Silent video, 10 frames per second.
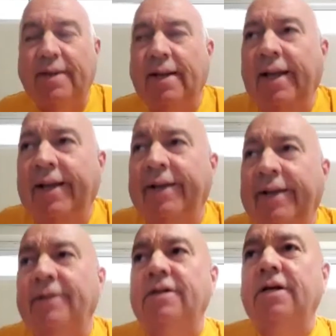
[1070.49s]

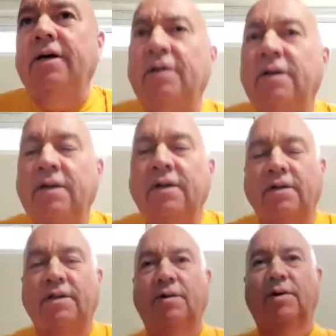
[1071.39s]
and
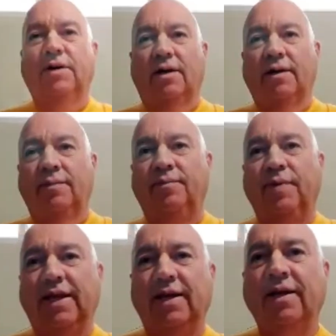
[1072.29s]
they would
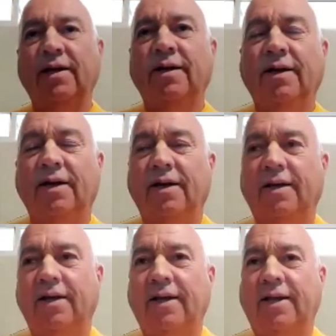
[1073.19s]
be
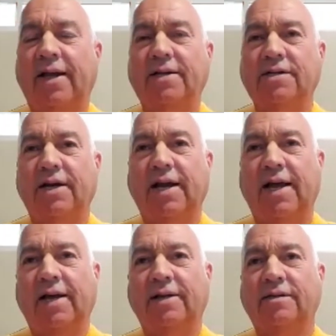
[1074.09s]
engaged in
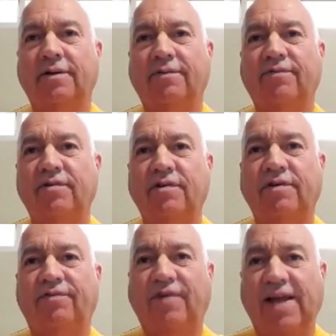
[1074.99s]
acts of
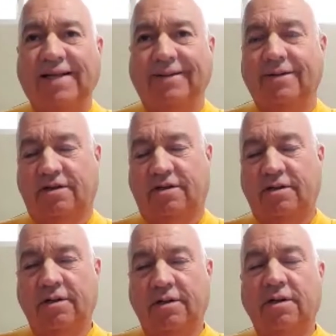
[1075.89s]
defense
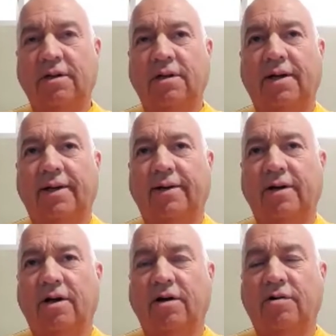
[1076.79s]
and
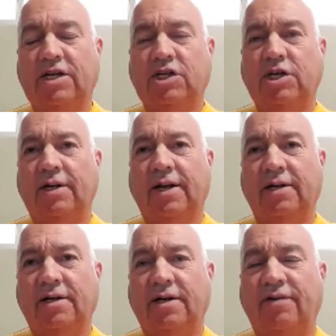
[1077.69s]
aggression
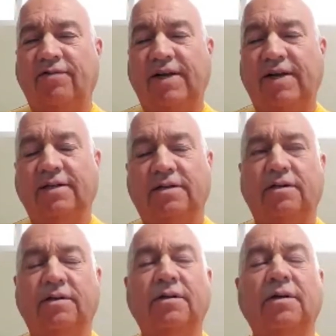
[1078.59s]
and defense.
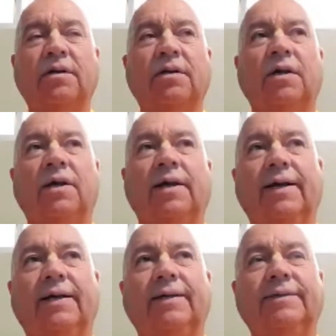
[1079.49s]

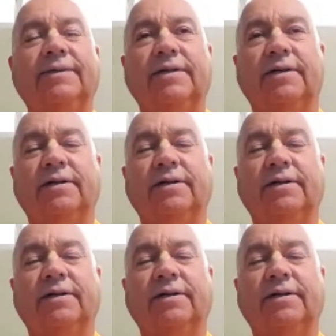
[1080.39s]
And